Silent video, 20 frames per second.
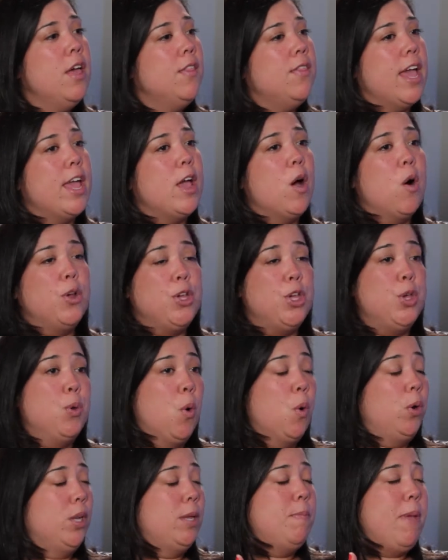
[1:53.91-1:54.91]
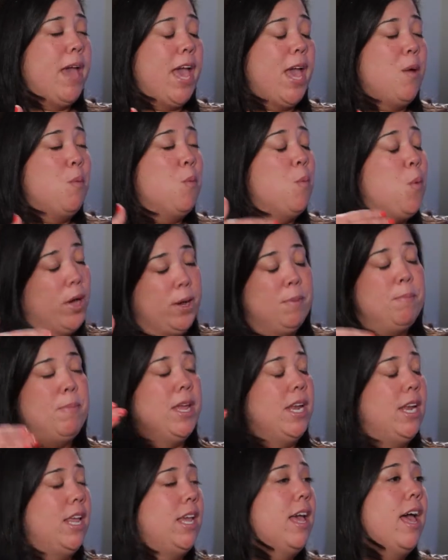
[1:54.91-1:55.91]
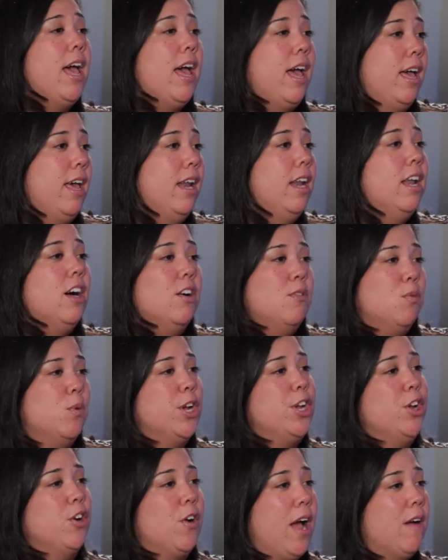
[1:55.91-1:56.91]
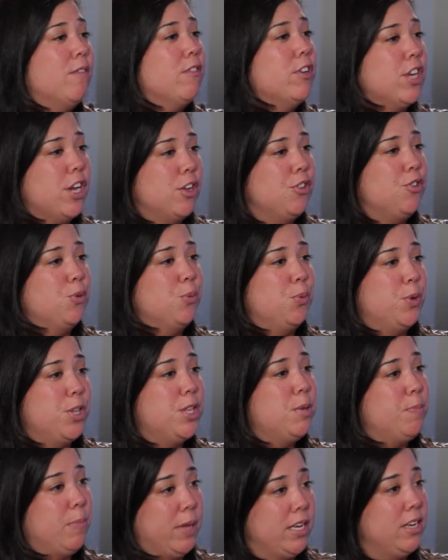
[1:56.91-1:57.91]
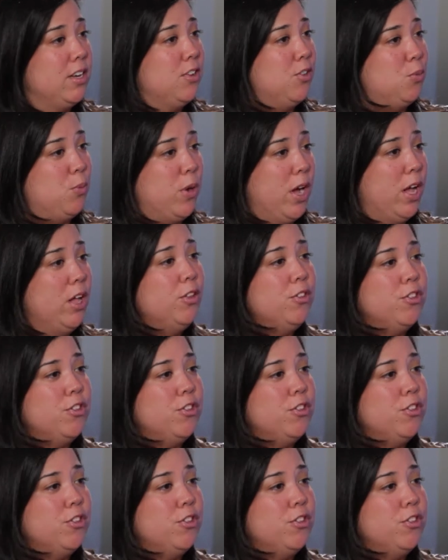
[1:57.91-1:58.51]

You only pay 1 penny ahead of what your advertiser would spend as well.